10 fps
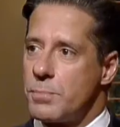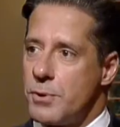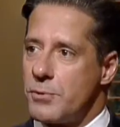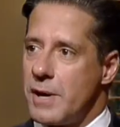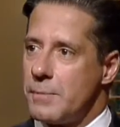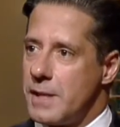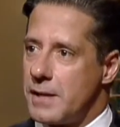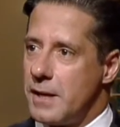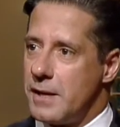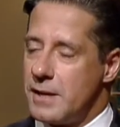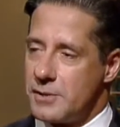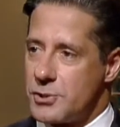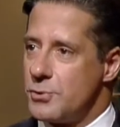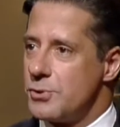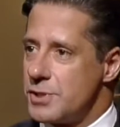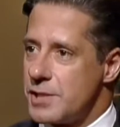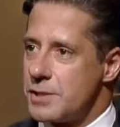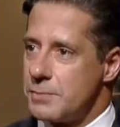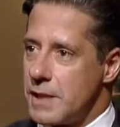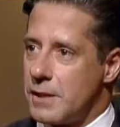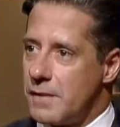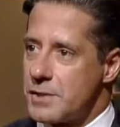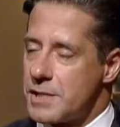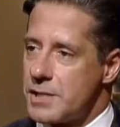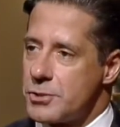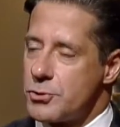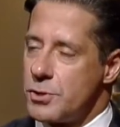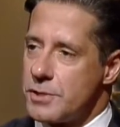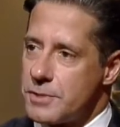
program school system that offers kids choice.